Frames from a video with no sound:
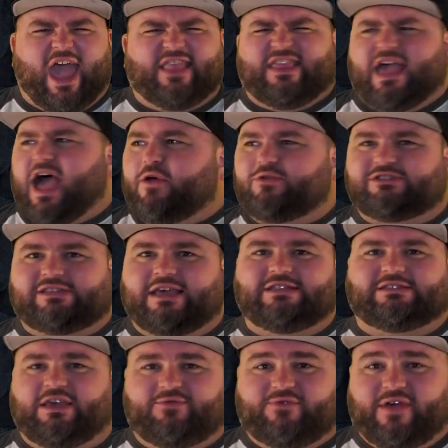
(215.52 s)
And the Iowa State
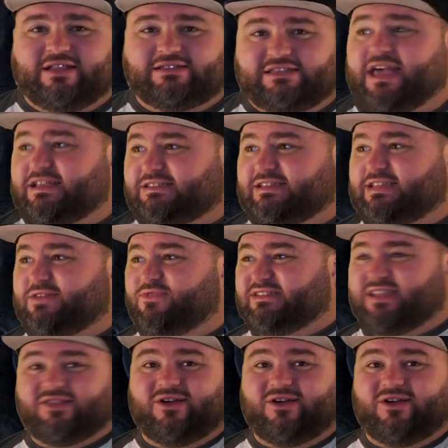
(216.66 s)
defense, yes, the defense that